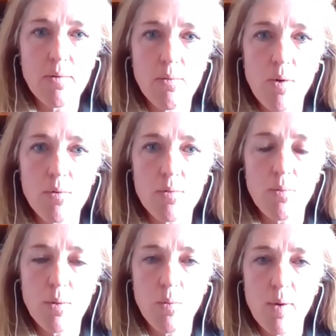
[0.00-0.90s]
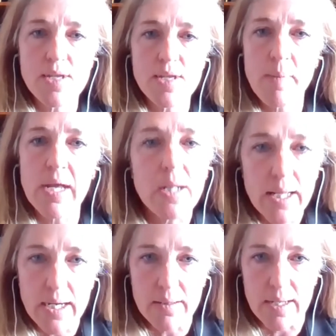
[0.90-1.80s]
well, well, what does that mean
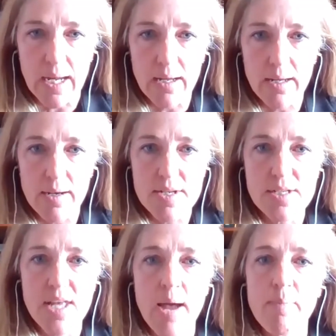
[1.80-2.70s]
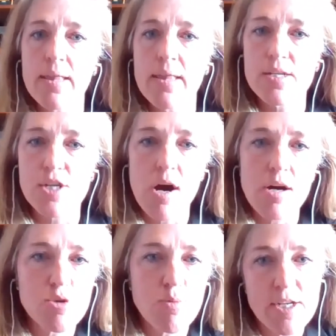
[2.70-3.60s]
clinically? You know, does that mean the
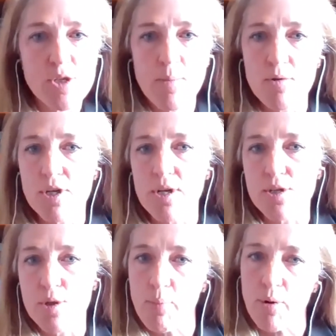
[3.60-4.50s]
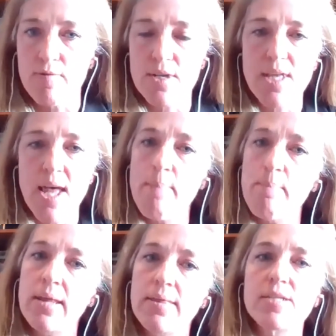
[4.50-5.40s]
dog's range of motion is improved? Does that
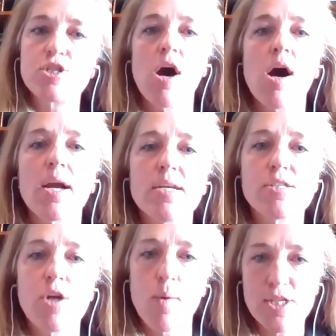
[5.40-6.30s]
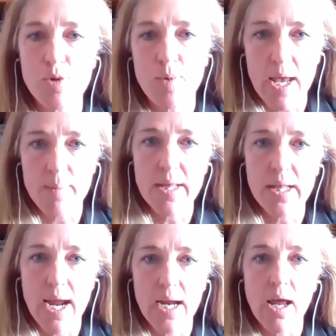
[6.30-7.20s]
mean this dog is going to
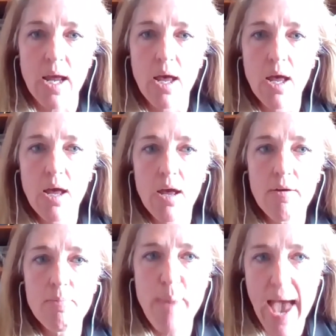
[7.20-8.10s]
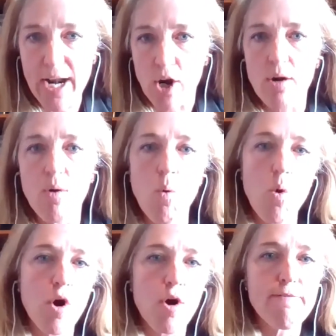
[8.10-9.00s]
ambulate better
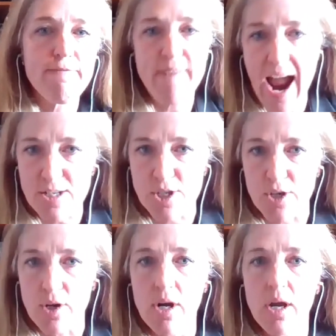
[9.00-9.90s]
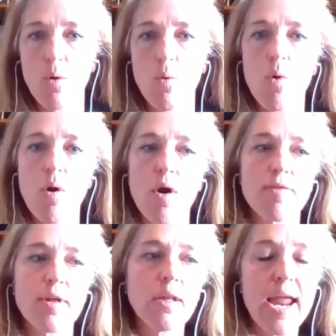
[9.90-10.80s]
or faster, or
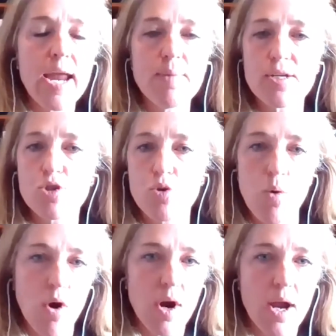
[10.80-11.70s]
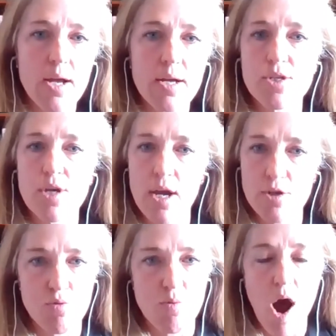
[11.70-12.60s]
the lameness score has
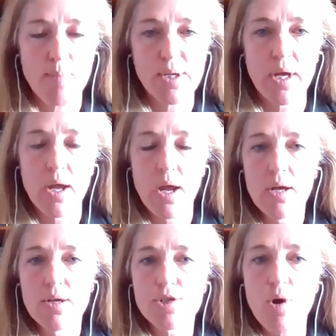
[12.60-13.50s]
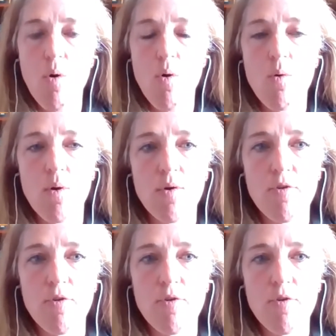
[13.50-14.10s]
has dropped? So